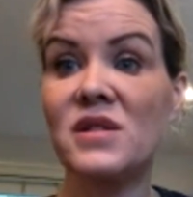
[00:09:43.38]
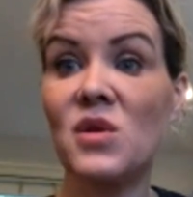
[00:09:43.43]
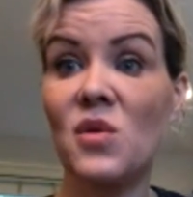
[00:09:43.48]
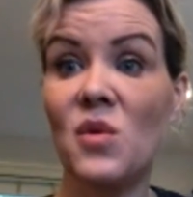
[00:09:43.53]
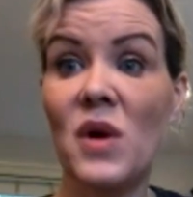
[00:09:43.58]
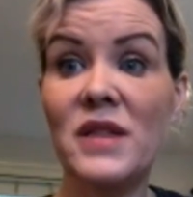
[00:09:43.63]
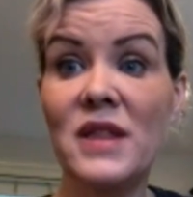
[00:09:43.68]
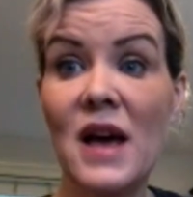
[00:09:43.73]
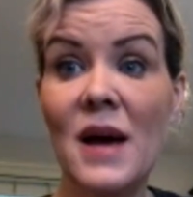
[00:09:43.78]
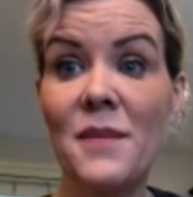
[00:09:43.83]

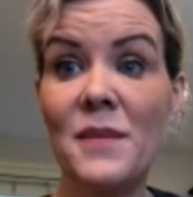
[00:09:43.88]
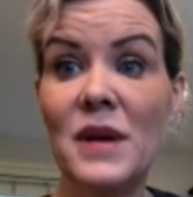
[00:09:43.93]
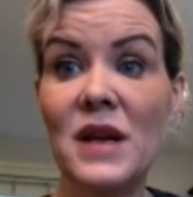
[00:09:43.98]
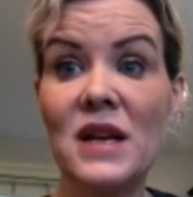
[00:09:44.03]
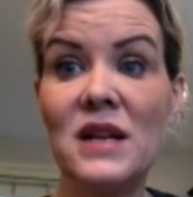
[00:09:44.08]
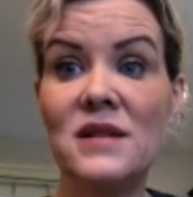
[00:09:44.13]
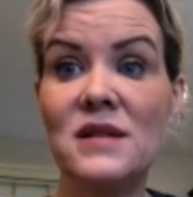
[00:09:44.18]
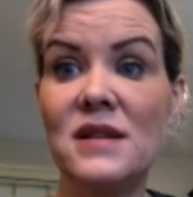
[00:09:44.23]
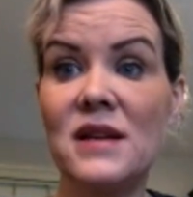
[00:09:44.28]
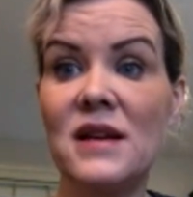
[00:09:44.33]
So what that
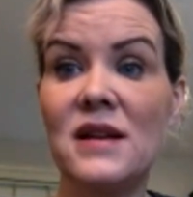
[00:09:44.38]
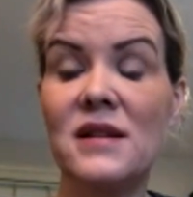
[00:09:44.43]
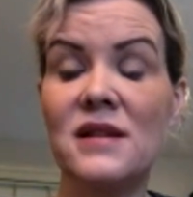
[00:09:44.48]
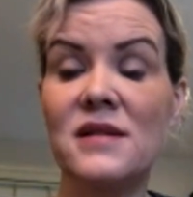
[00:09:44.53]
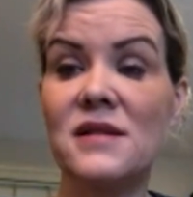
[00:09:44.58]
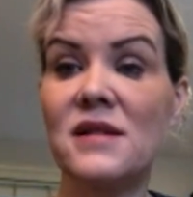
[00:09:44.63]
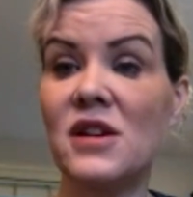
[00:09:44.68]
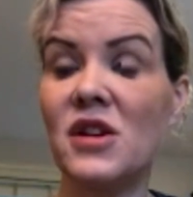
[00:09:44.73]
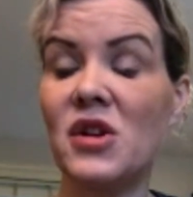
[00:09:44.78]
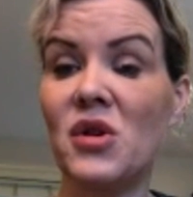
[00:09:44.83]
means
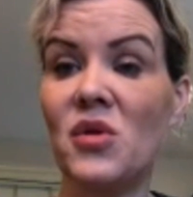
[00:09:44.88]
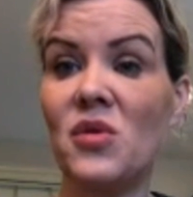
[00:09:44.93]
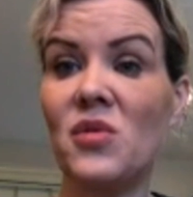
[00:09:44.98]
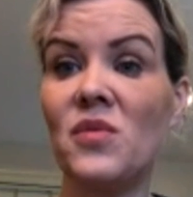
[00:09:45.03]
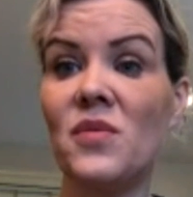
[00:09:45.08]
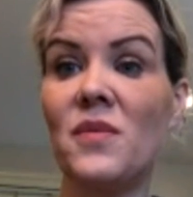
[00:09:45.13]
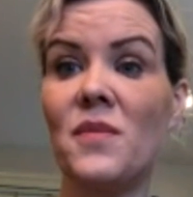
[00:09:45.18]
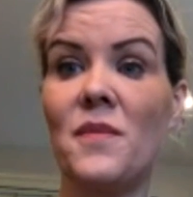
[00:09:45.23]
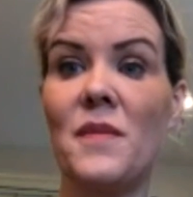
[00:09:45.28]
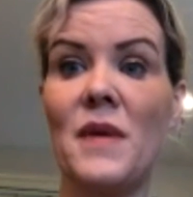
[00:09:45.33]
is, you
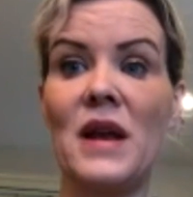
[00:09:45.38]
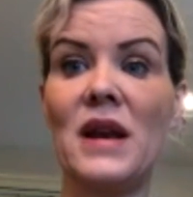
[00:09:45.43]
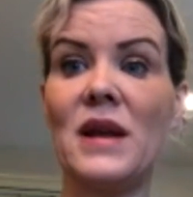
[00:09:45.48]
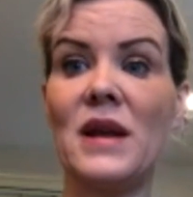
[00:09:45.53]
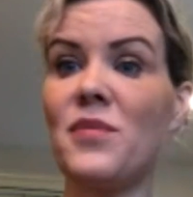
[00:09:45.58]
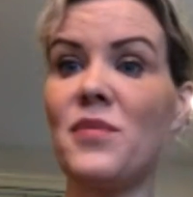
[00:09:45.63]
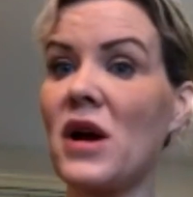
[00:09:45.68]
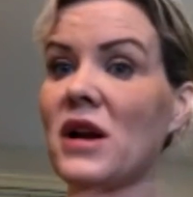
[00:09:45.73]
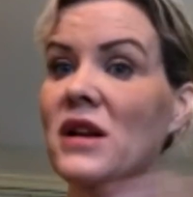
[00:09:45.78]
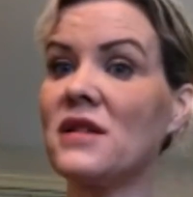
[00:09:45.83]
know,
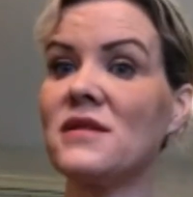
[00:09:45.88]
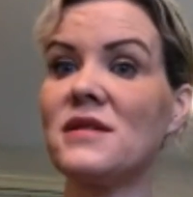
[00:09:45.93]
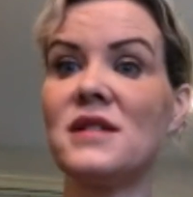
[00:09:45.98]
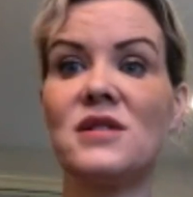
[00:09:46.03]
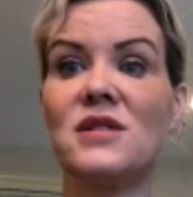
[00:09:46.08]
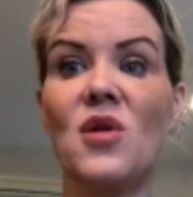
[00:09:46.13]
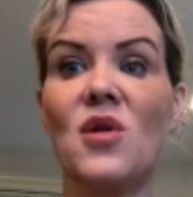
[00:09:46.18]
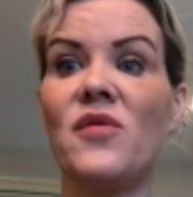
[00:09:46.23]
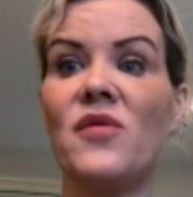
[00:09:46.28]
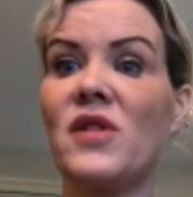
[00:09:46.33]
many
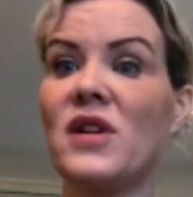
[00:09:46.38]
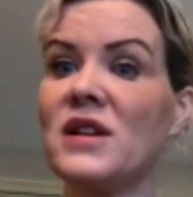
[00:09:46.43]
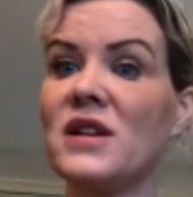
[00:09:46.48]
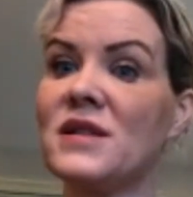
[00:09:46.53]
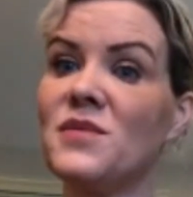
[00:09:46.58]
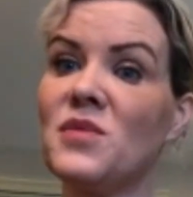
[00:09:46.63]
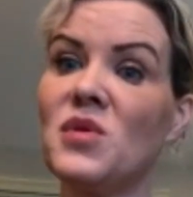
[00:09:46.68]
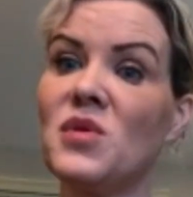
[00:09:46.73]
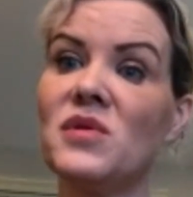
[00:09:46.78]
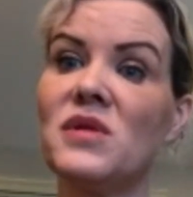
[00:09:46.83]
pregnancies go
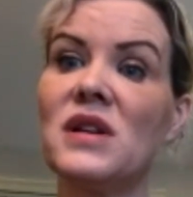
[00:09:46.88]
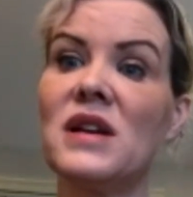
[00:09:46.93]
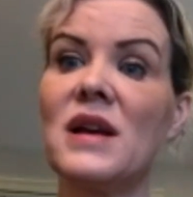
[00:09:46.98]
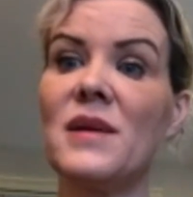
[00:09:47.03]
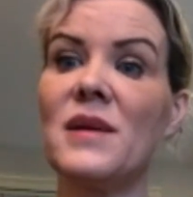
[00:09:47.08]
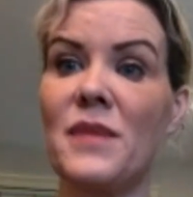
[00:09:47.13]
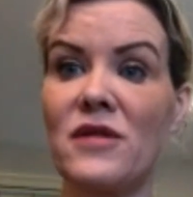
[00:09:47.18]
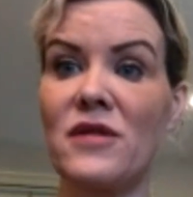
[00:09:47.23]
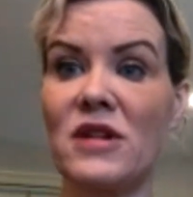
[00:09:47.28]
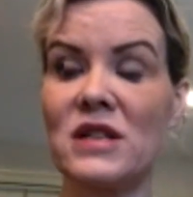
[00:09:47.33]
very
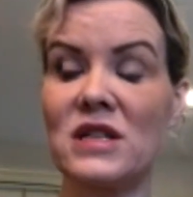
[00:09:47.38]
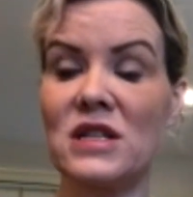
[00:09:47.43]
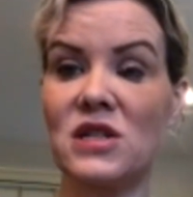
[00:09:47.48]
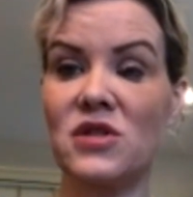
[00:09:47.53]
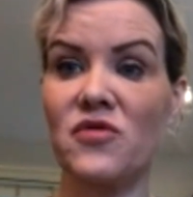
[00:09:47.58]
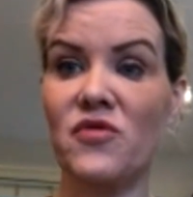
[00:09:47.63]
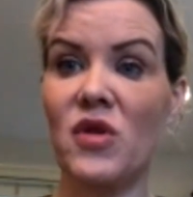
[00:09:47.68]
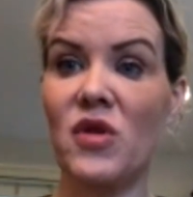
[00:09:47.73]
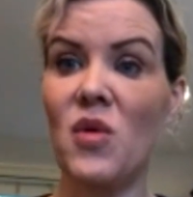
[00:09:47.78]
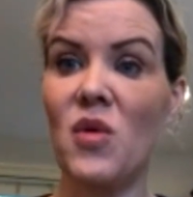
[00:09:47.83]
smoothly and bed rest
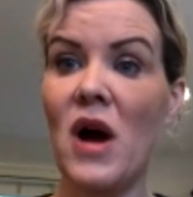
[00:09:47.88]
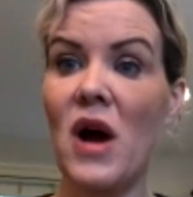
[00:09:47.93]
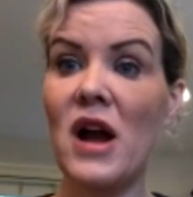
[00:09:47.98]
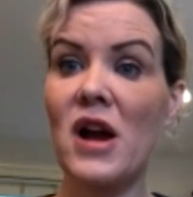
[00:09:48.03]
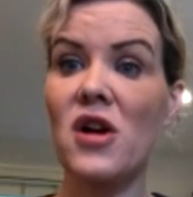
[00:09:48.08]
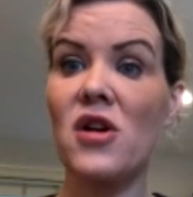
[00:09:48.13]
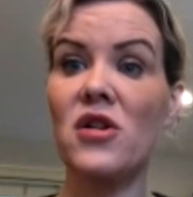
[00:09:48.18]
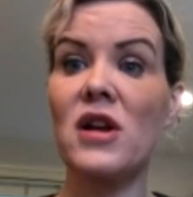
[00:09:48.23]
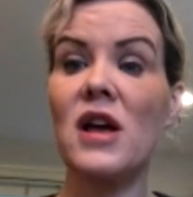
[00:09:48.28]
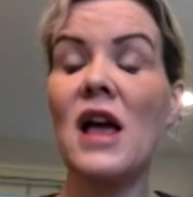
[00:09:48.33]
isn't
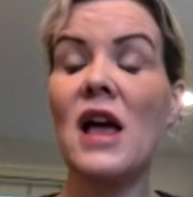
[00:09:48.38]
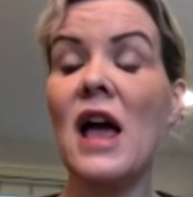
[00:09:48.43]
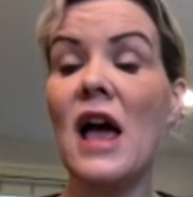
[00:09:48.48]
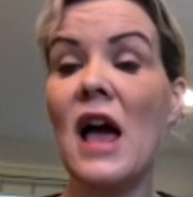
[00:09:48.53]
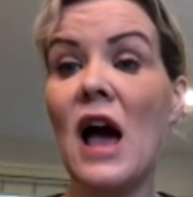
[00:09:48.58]
required.